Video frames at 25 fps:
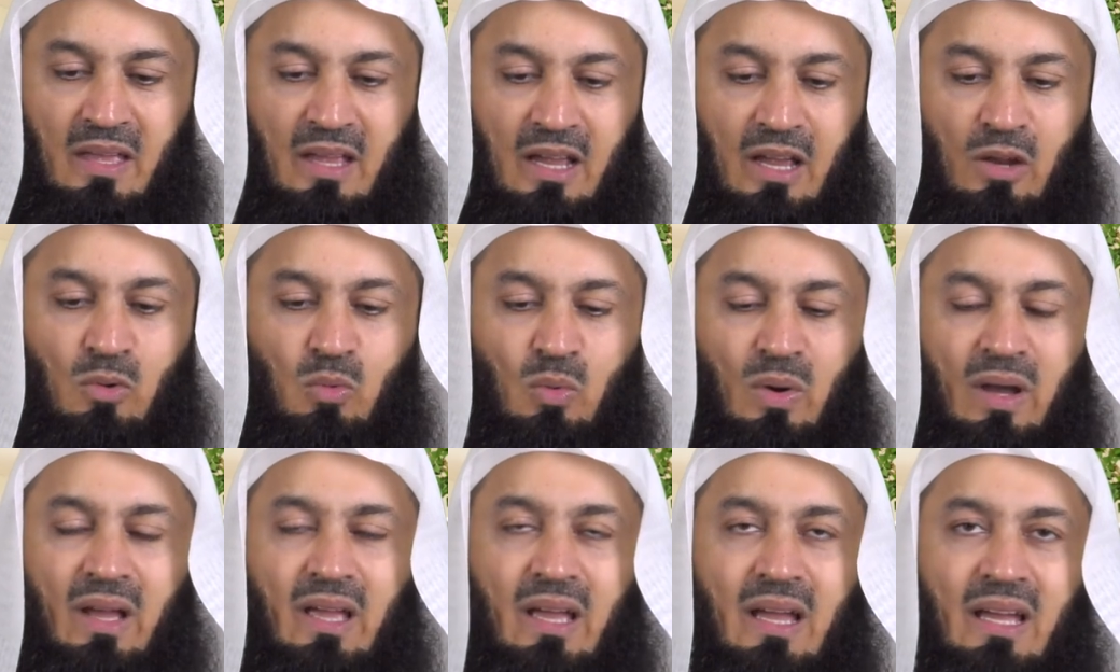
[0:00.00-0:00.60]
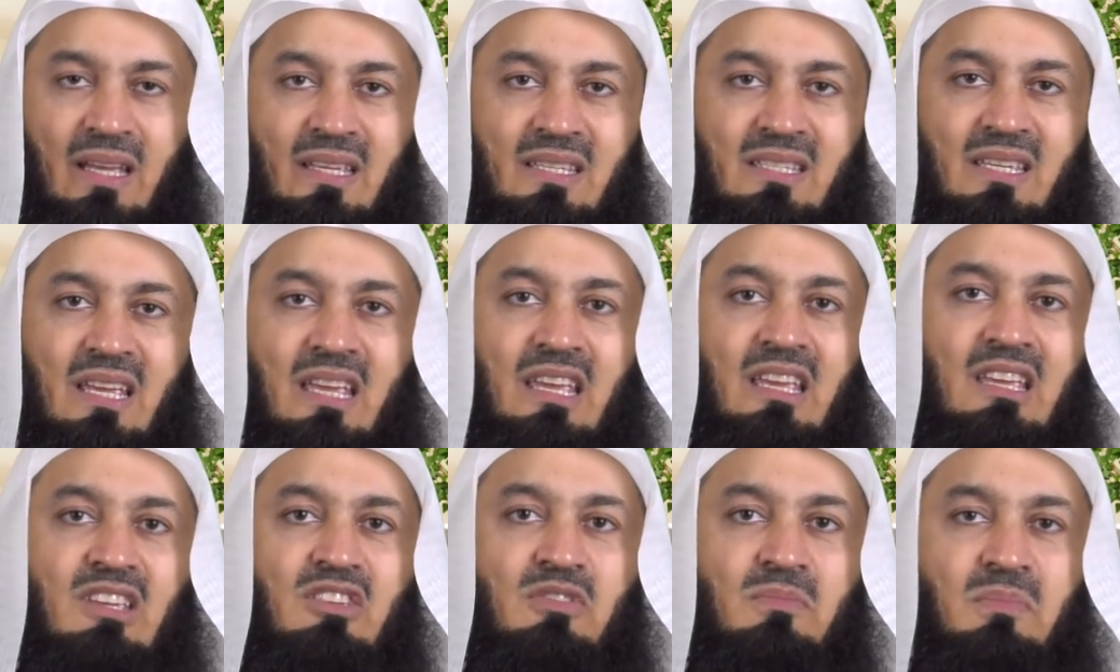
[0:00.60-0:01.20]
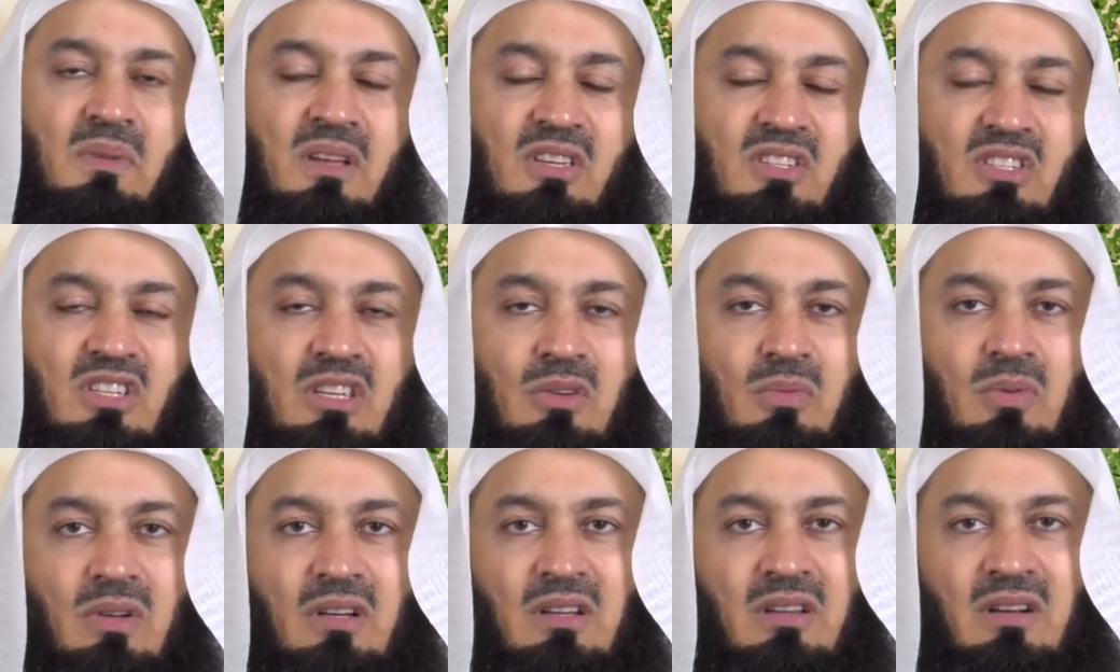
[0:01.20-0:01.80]
And why I say His
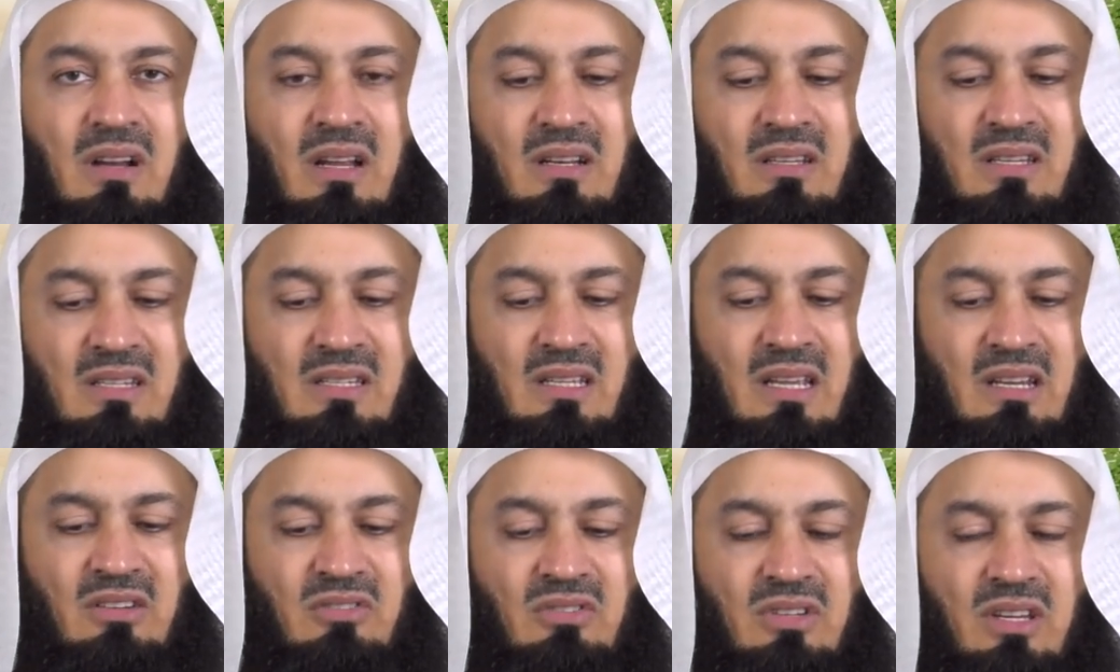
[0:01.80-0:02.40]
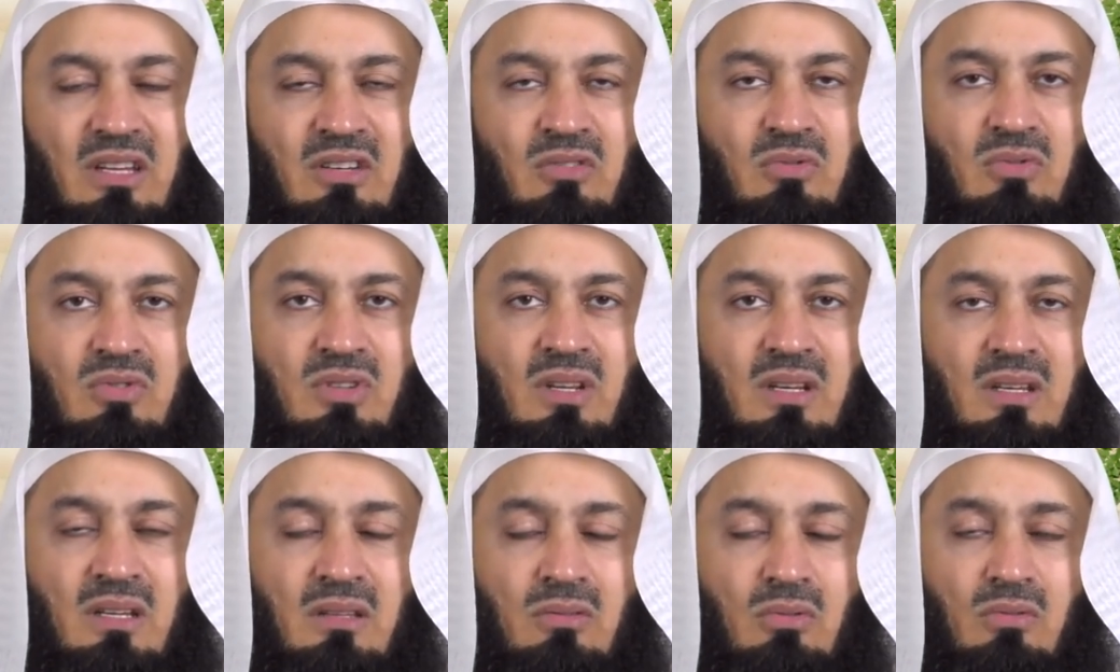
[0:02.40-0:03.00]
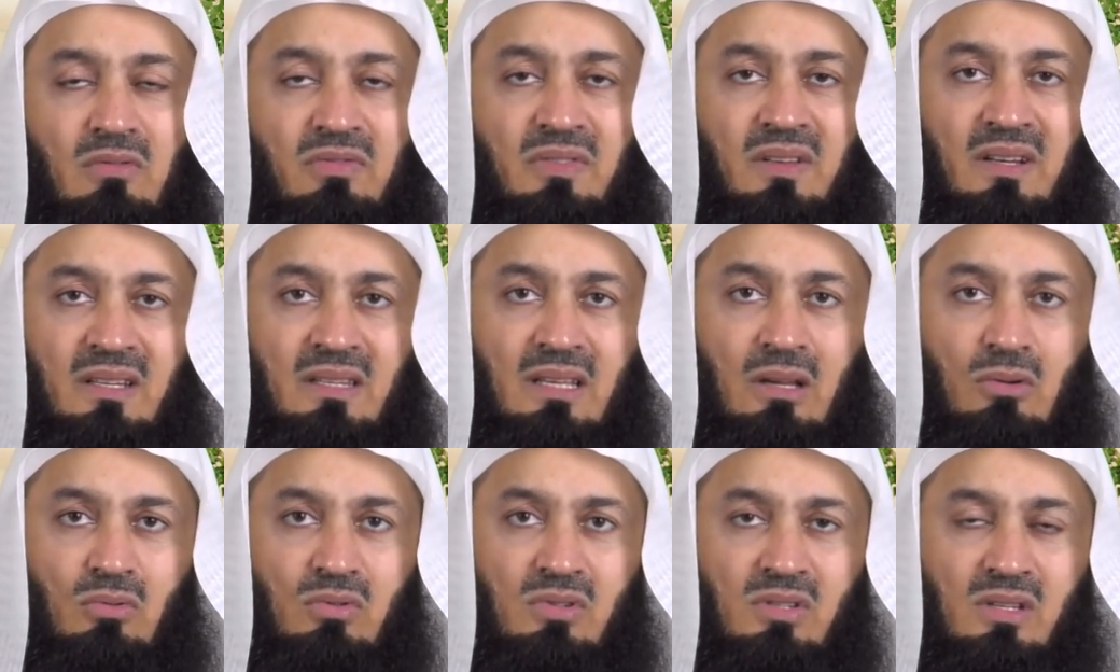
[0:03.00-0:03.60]
mercy will grant us entry into Jannatul
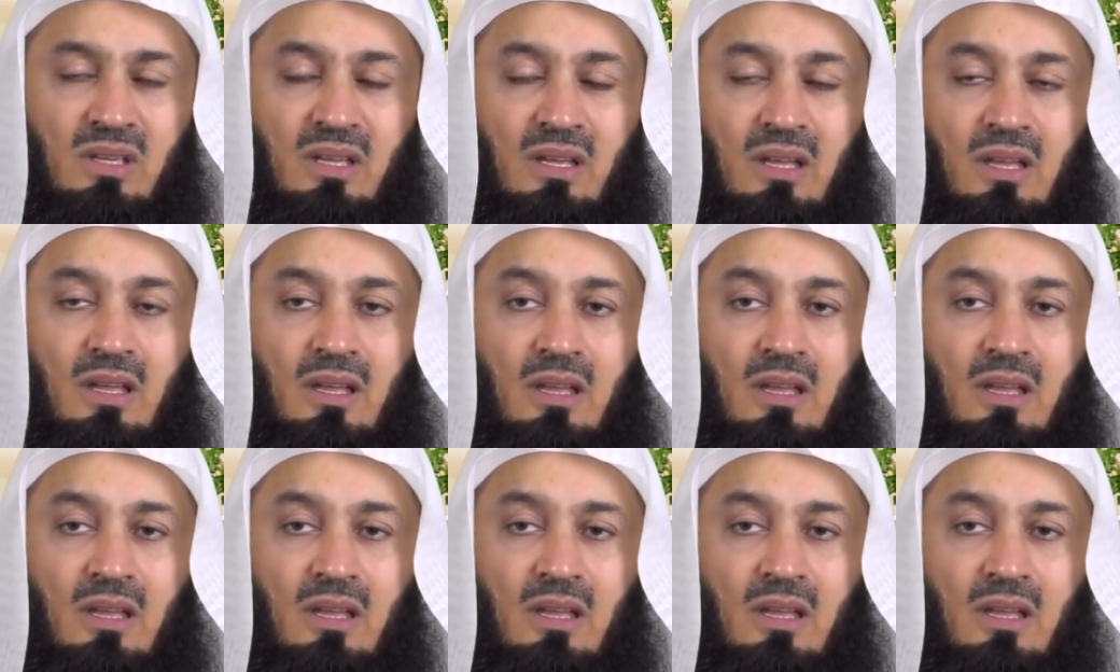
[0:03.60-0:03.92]
Firdaus,